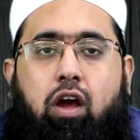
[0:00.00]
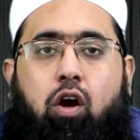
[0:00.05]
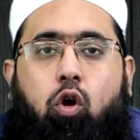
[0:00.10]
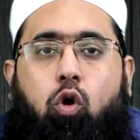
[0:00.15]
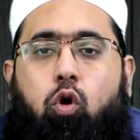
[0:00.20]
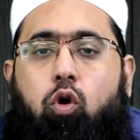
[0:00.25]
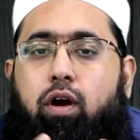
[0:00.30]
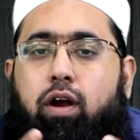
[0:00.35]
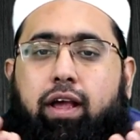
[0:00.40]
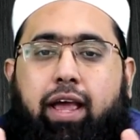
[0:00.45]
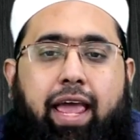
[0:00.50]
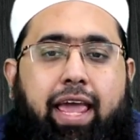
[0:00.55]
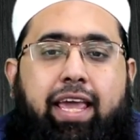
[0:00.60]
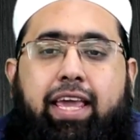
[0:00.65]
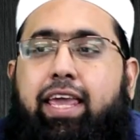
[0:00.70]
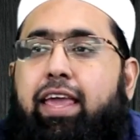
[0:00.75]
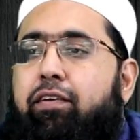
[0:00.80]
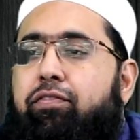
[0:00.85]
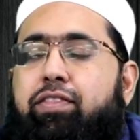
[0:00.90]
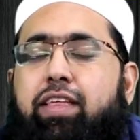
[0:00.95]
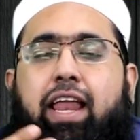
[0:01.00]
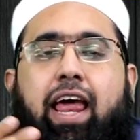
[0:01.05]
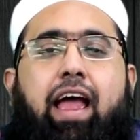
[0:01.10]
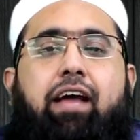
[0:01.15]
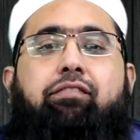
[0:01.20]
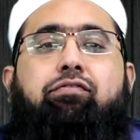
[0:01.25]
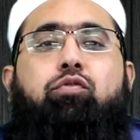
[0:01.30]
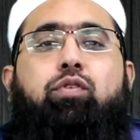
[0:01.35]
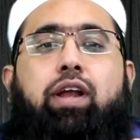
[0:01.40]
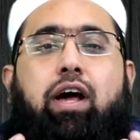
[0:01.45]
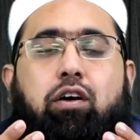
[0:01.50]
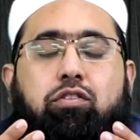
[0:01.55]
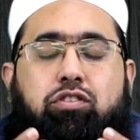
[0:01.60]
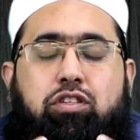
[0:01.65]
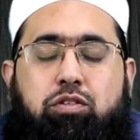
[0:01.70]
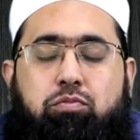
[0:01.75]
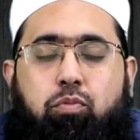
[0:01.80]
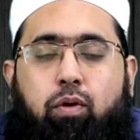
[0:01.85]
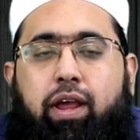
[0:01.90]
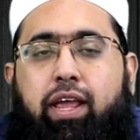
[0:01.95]
or a gift that everyone else
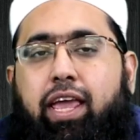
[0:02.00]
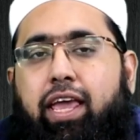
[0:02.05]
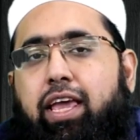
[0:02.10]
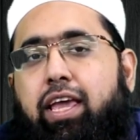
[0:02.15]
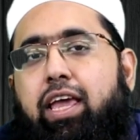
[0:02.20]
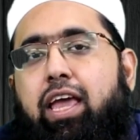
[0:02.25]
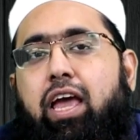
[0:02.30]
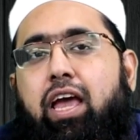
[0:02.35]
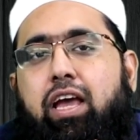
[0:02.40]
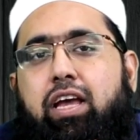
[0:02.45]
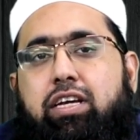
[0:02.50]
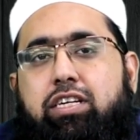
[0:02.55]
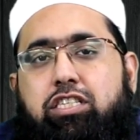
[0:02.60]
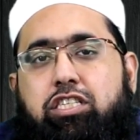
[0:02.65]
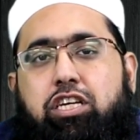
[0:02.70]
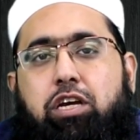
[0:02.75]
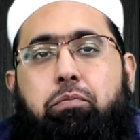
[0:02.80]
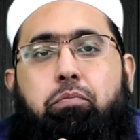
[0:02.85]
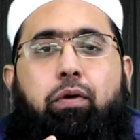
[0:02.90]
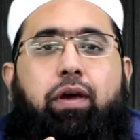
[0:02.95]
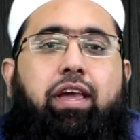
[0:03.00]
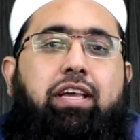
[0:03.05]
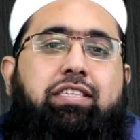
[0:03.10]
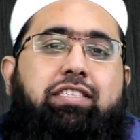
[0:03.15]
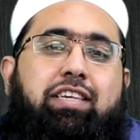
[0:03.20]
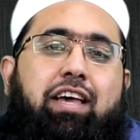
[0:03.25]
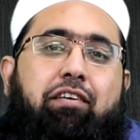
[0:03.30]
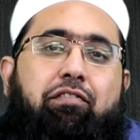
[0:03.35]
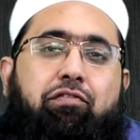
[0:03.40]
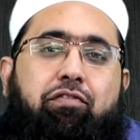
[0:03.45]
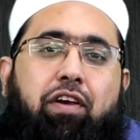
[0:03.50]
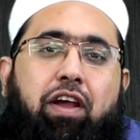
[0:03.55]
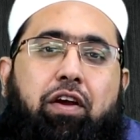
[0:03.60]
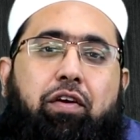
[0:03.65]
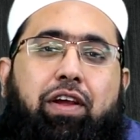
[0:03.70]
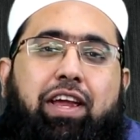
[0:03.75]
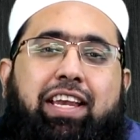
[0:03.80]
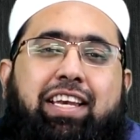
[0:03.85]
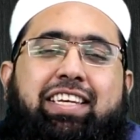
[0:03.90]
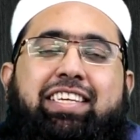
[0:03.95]
is bringing, she brings a
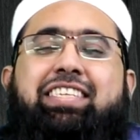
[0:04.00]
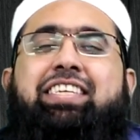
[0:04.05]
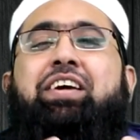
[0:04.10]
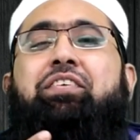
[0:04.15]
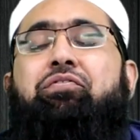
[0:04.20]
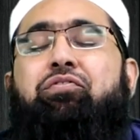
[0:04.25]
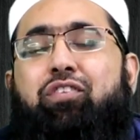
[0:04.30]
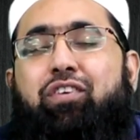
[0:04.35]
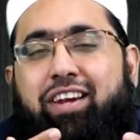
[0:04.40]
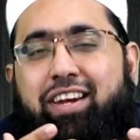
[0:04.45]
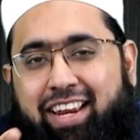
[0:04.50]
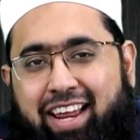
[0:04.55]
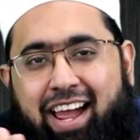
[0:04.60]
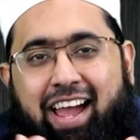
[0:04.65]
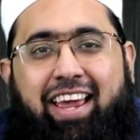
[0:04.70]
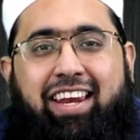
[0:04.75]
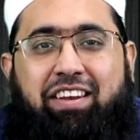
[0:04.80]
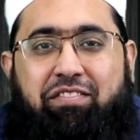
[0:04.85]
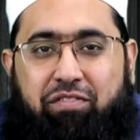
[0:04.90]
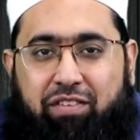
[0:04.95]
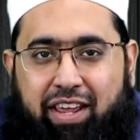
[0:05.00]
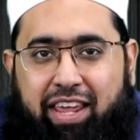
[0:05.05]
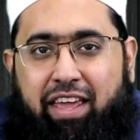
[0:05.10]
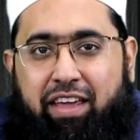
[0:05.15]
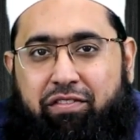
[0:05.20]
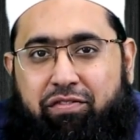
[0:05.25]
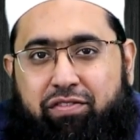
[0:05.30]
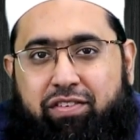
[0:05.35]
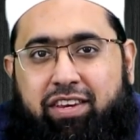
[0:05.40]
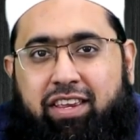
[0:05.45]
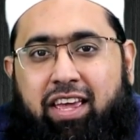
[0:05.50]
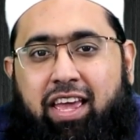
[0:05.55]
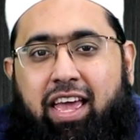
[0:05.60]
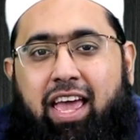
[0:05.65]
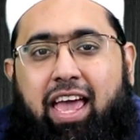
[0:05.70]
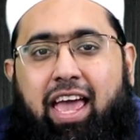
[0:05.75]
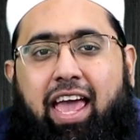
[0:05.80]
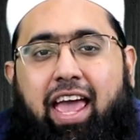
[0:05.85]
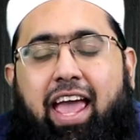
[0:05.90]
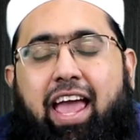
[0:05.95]
very different kind of gift.
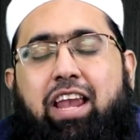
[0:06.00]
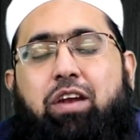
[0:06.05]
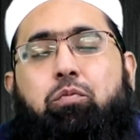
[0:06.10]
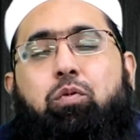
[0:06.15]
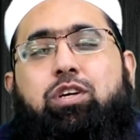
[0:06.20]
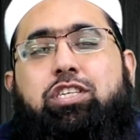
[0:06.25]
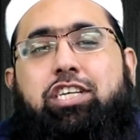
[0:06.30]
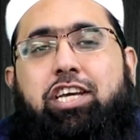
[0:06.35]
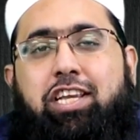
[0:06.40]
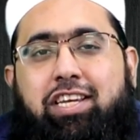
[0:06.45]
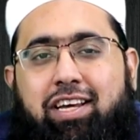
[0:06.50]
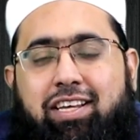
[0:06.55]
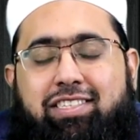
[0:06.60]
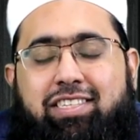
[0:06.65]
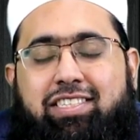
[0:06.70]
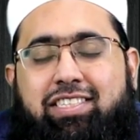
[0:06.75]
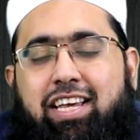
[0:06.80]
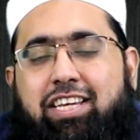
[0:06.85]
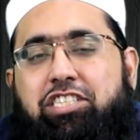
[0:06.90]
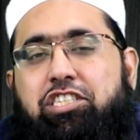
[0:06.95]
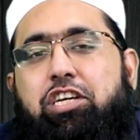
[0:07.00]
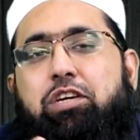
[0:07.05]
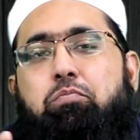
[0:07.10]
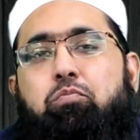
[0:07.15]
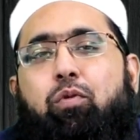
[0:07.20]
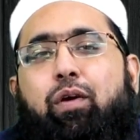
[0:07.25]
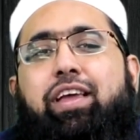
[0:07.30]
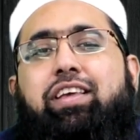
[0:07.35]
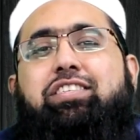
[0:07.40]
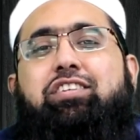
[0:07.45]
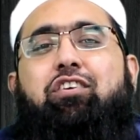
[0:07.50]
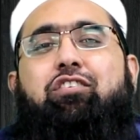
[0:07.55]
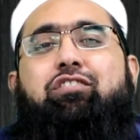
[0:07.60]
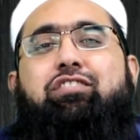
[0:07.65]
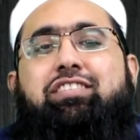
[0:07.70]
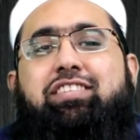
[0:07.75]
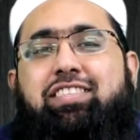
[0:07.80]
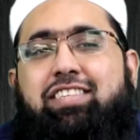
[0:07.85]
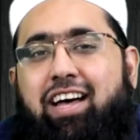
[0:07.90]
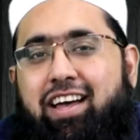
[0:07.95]
And what she does is that she brings her
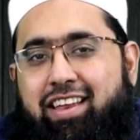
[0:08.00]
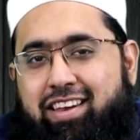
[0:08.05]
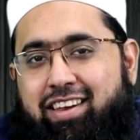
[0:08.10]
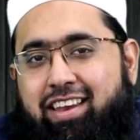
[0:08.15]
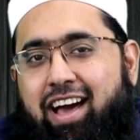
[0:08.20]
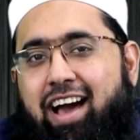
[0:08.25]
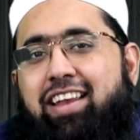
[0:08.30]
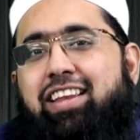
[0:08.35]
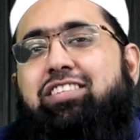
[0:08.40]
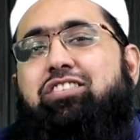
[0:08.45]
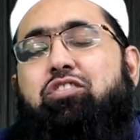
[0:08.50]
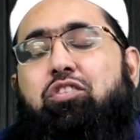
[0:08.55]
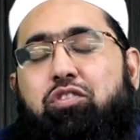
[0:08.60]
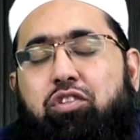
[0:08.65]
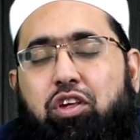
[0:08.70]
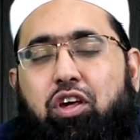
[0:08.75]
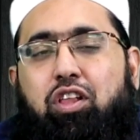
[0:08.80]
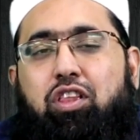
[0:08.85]
son, Anas an,